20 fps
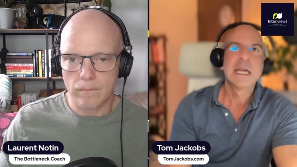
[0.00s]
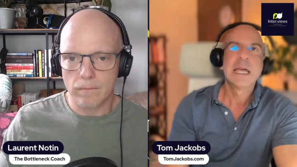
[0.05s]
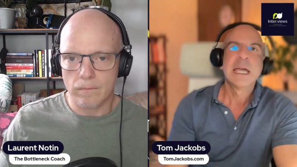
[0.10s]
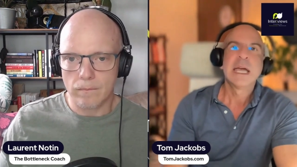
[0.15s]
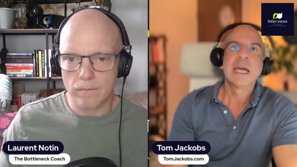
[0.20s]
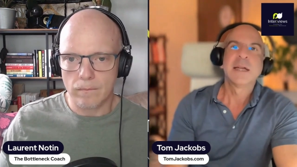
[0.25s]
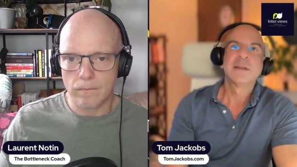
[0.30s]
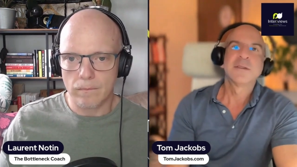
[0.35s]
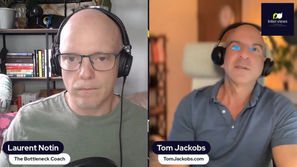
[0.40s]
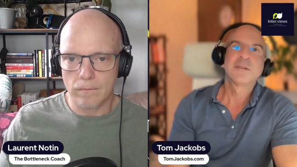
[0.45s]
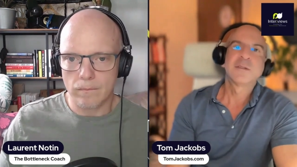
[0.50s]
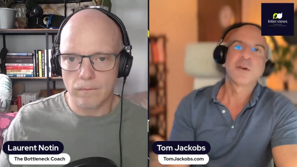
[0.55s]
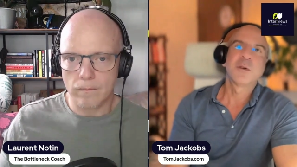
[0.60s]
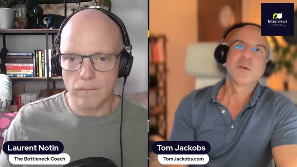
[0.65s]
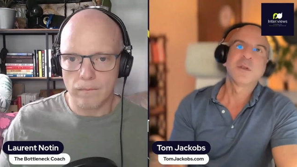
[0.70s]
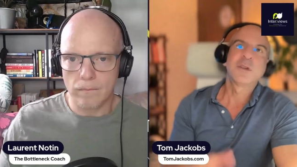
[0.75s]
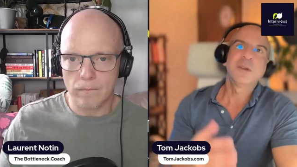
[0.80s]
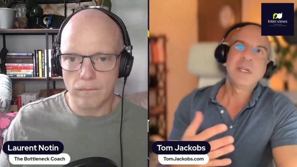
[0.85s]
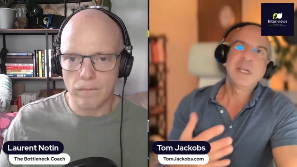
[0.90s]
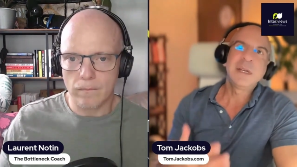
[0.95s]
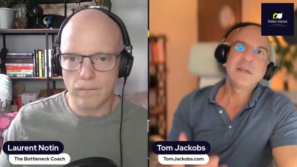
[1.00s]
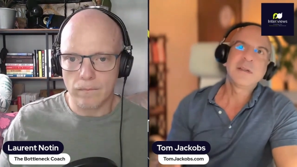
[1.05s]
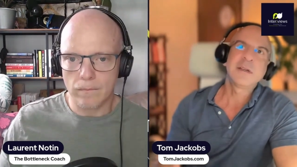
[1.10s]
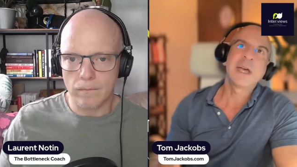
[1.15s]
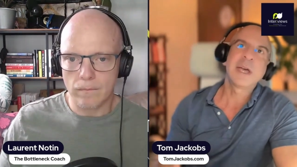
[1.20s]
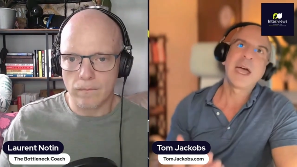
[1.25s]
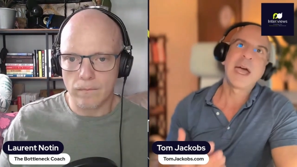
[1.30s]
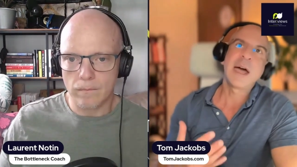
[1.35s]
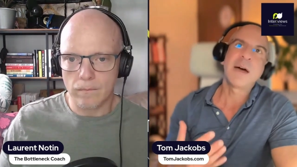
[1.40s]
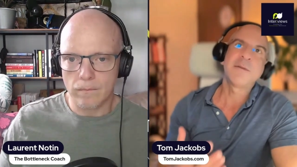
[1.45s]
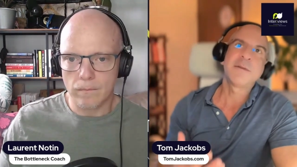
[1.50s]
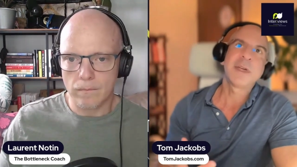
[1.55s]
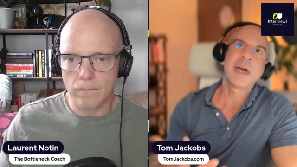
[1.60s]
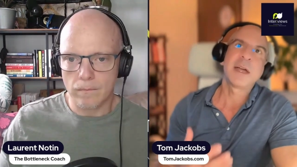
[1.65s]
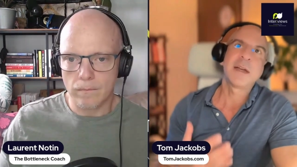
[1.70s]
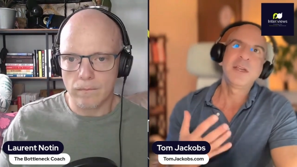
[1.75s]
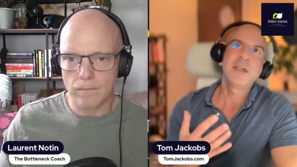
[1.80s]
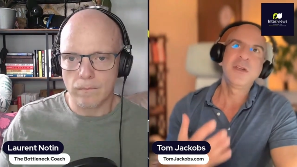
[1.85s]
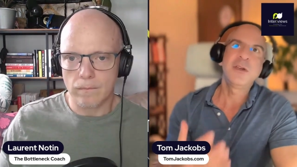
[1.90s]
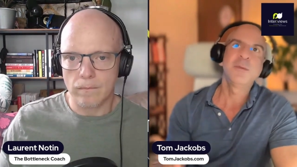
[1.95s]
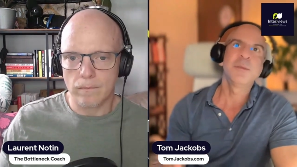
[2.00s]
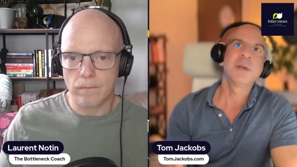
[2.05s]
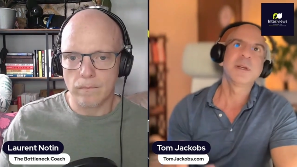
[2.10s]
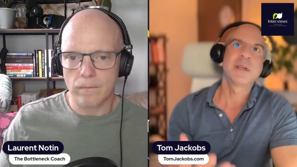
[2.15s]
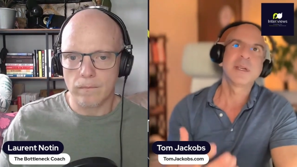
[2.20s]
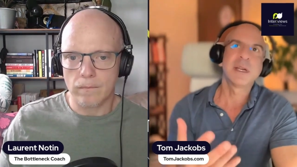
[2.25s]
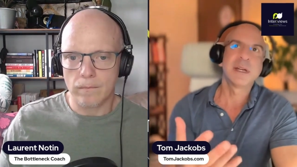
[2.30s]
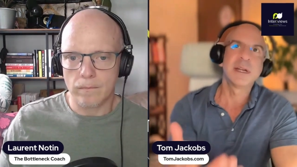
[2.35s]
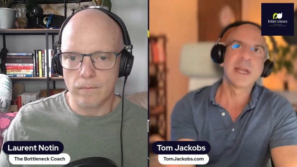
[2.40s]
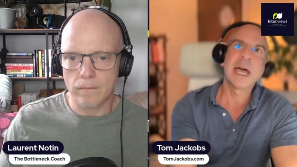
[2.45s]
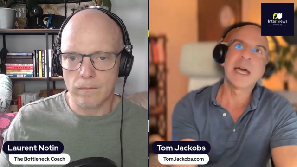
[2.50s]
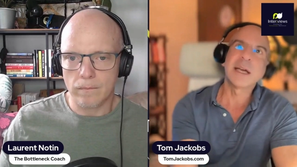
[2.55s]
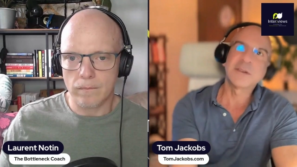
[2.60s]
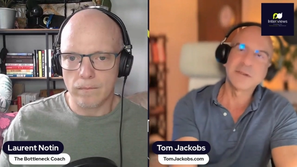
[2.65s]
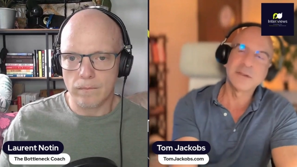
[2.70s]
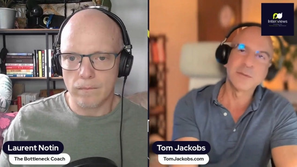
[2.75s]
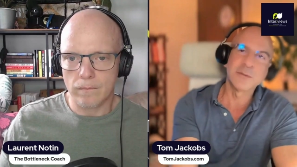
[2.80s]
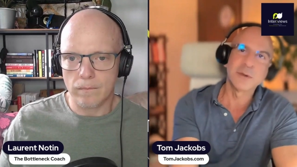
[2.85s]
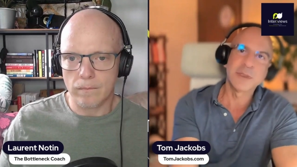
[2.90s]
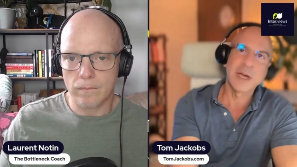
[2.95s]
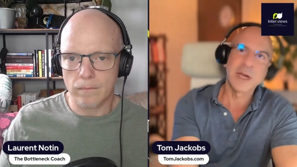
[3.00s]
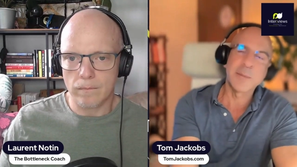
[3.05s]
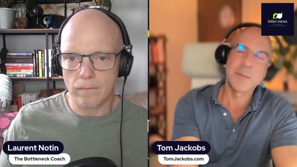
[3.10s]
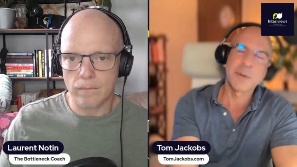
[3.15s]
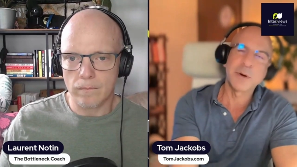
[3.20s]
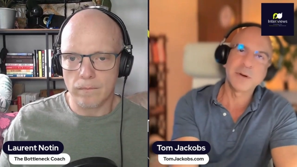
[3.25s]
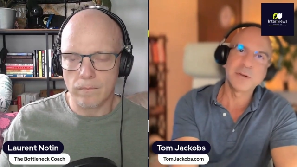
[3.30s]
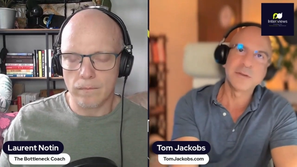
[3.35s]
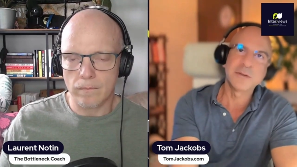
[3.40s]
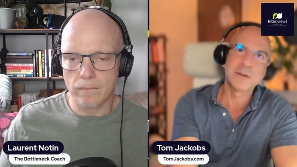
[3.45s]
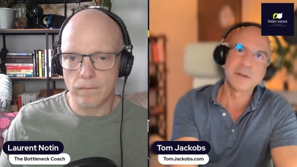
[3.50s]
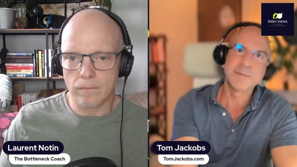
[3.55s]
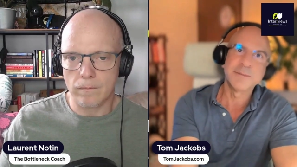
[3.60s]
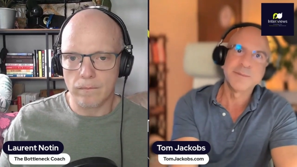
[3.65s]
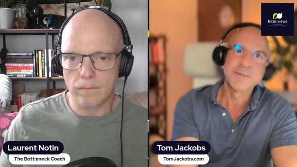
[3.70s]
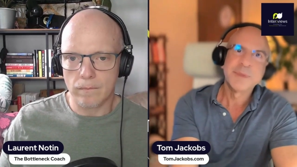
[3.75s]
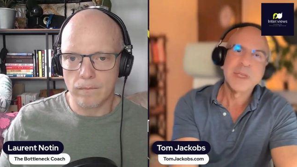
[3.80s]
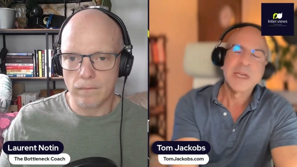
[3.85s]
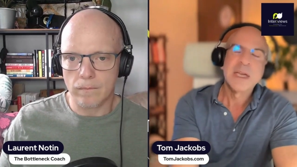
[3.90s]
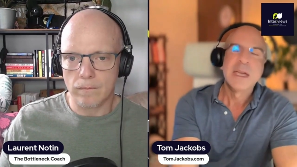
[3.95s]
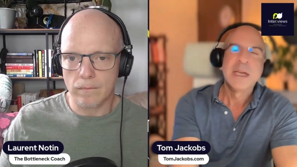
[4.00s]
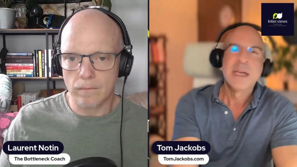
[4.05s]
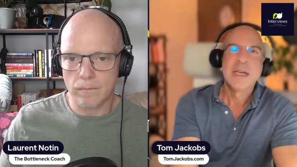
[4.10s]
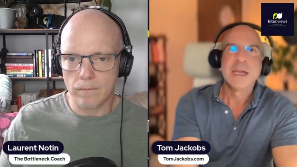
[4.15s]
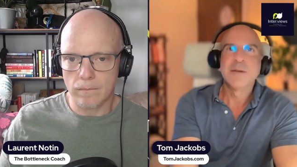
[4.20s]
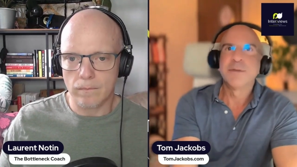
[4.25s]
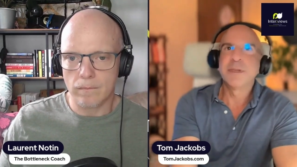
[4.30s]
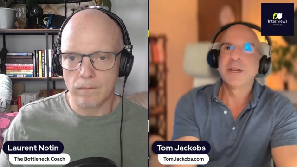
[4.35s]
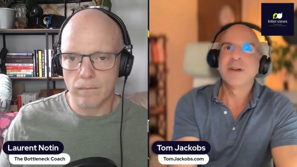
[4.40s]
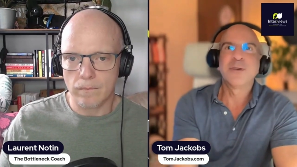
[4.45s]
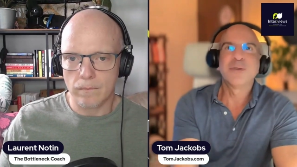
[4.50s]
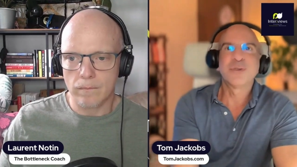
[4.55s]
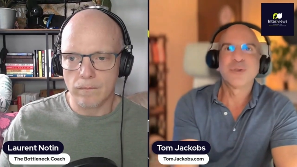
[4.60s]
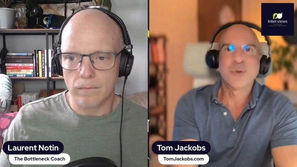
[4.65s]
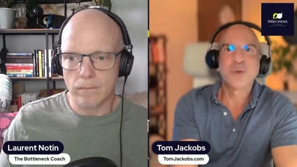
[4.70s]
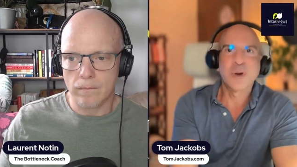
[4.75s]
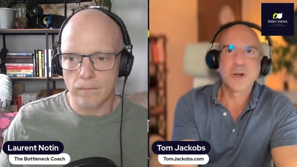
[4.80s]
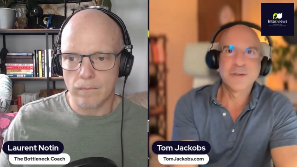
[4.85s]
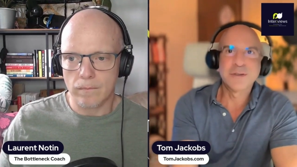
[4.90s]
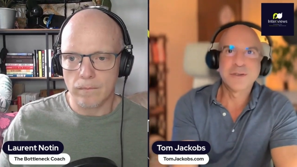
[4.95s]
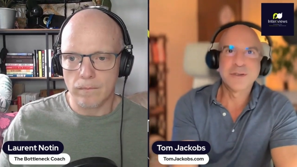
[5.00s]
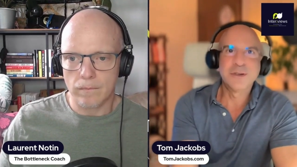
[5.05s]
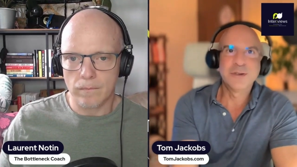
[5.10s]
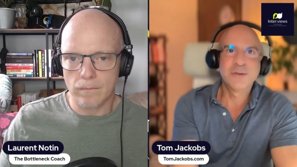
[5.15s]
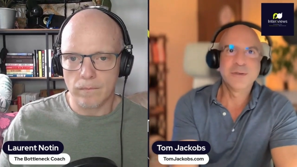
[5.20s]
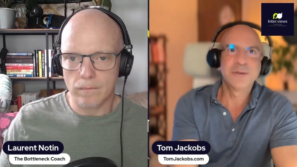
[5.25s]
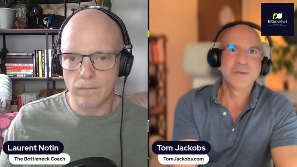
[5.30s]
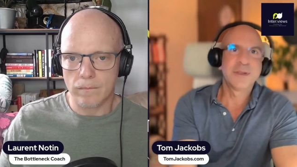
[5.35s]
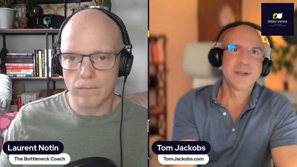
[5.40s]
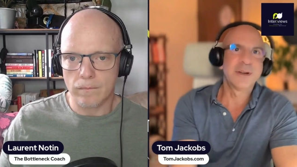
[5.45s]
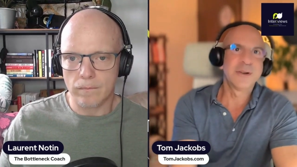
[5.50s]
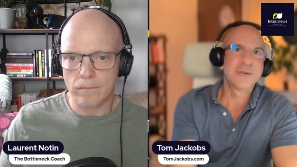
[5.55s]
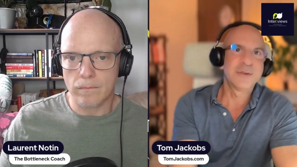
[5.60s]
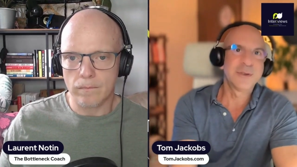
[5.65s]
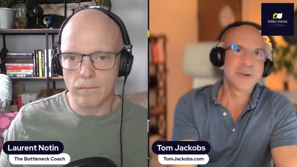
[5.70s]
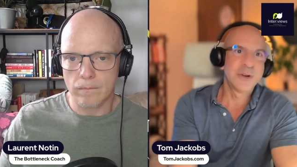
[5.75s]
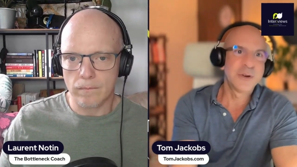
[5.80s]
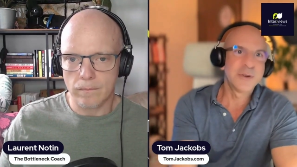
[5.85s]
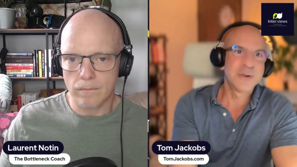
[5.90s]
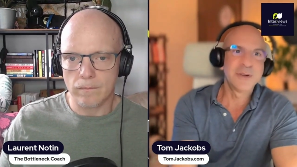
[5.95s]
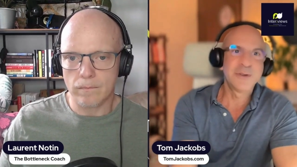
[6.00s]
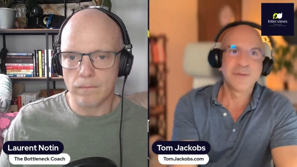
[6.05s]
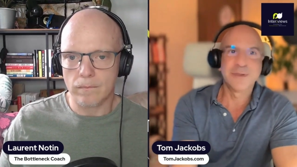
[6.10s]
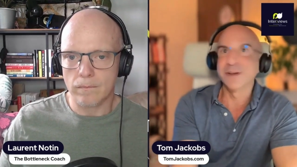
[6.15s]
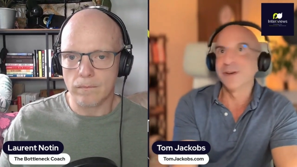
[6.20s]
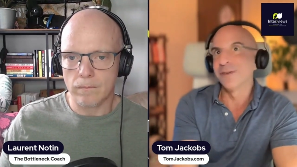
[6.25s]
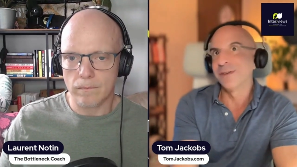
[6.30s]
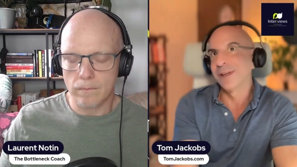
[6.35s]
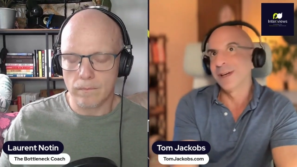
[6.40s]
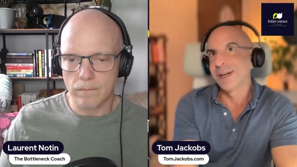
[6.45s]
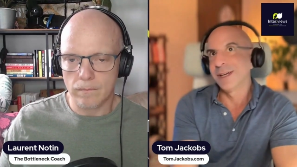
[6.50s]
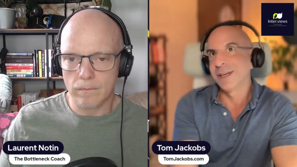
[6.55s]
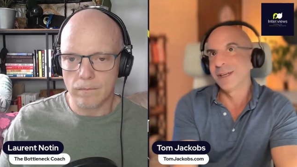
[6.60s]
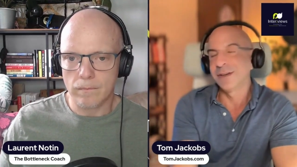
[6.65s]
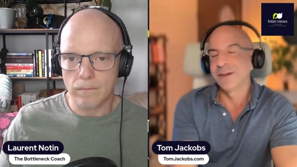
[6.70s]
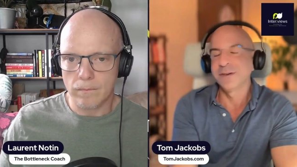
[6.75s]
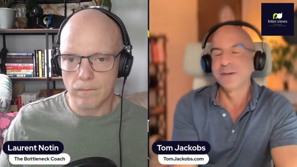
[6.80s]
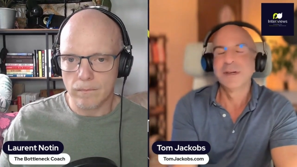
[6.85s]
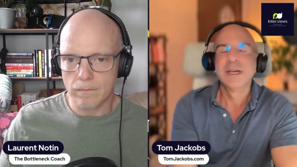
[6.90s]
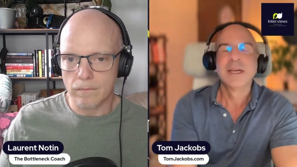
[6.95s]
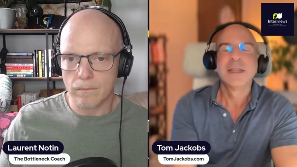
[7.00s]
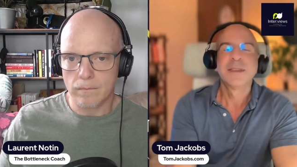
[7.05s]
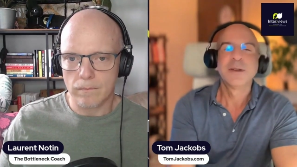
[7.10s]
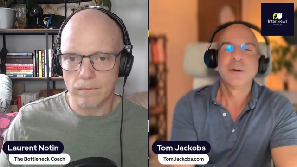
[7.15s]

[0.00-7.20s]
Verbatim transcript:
Speaker 1: And so you need to have that human connection with that person. If they don't trust you, if they don't know you, if they don't like you, they're